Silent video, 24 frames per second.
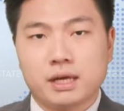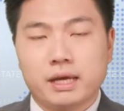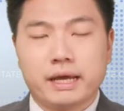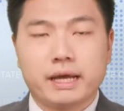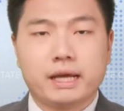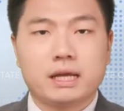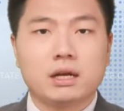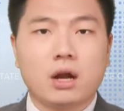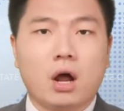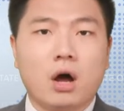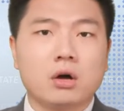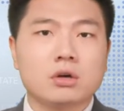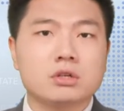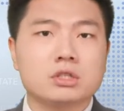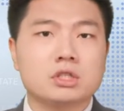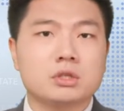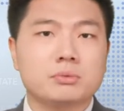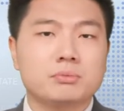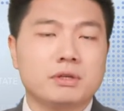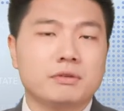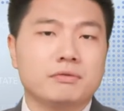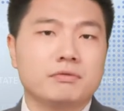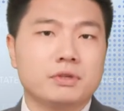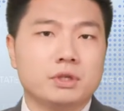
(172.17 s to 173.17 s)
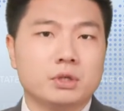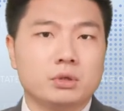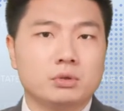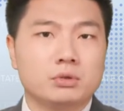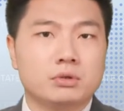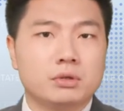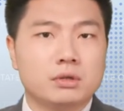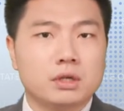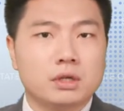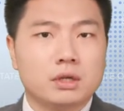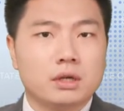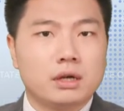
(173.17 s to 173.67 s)
It can also be
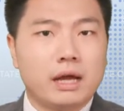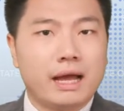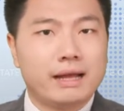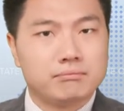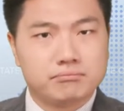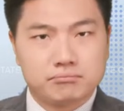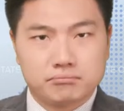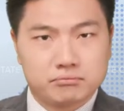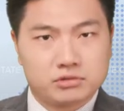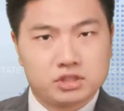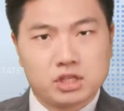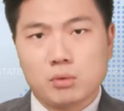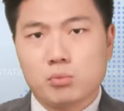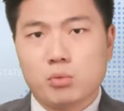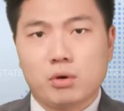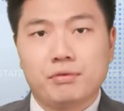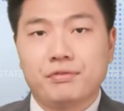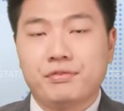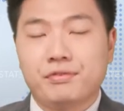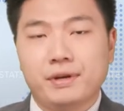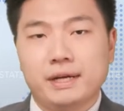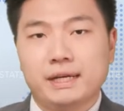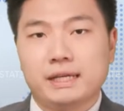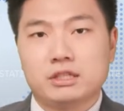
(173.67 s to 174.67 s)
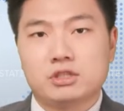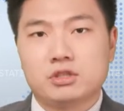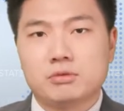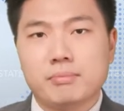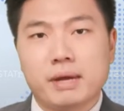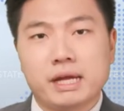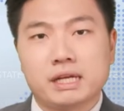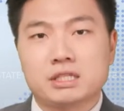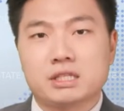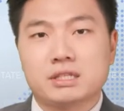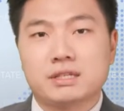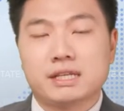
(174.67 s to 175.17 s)
viewed, and somewhat fitting to
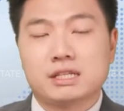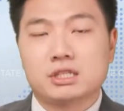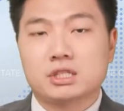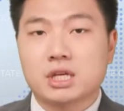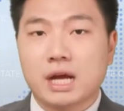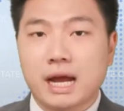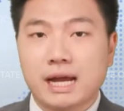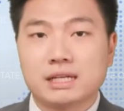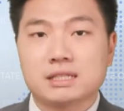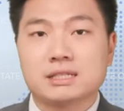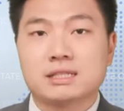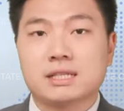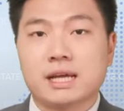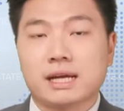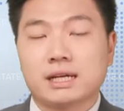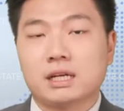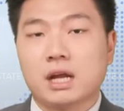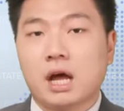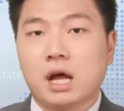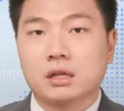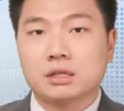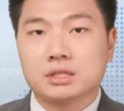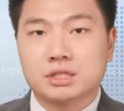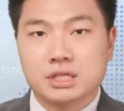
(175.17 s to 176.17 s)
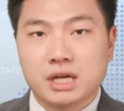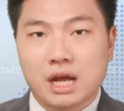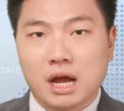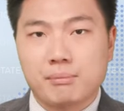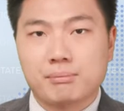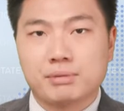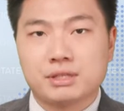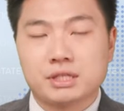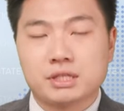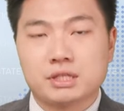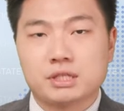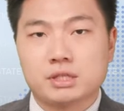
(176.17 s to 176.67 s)
mention, that China's technology
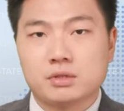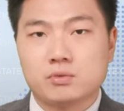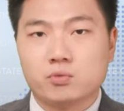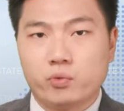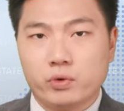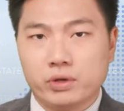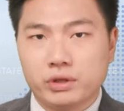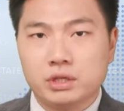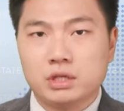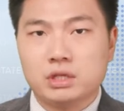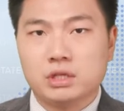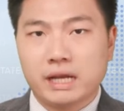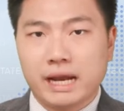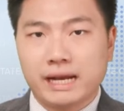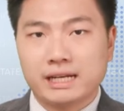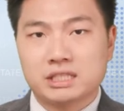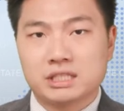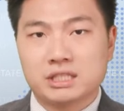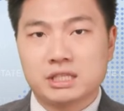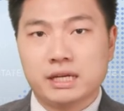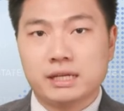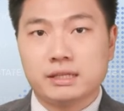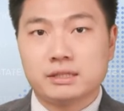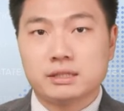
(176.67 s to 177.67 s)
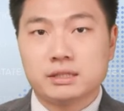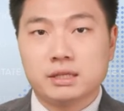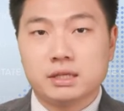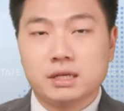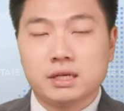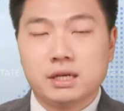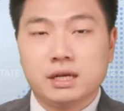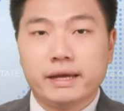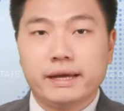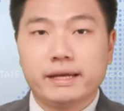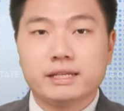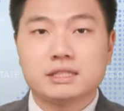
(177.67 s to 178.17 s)
competition with the United States
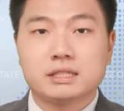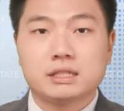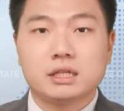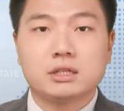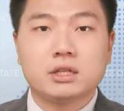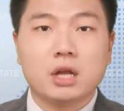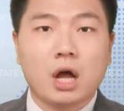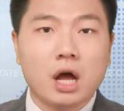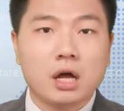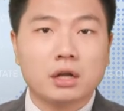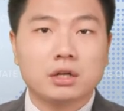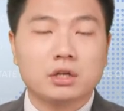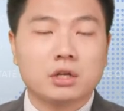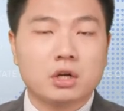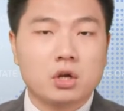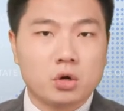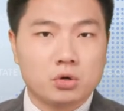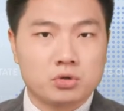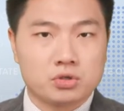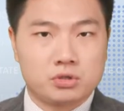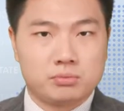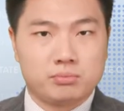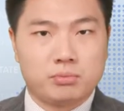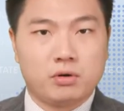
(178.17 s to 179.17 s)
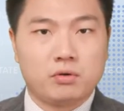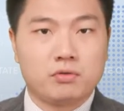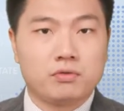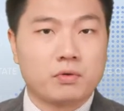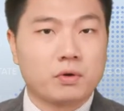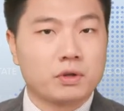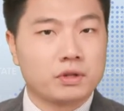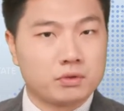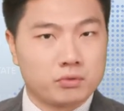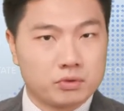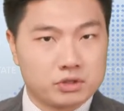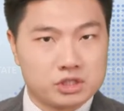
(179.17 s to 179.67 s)
is non-negotiable
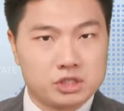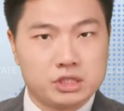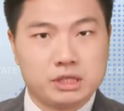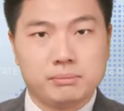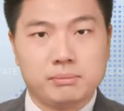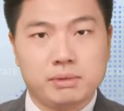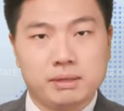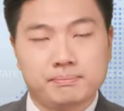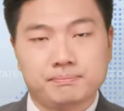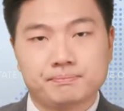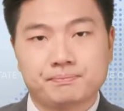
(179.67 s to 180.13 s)
for the regime.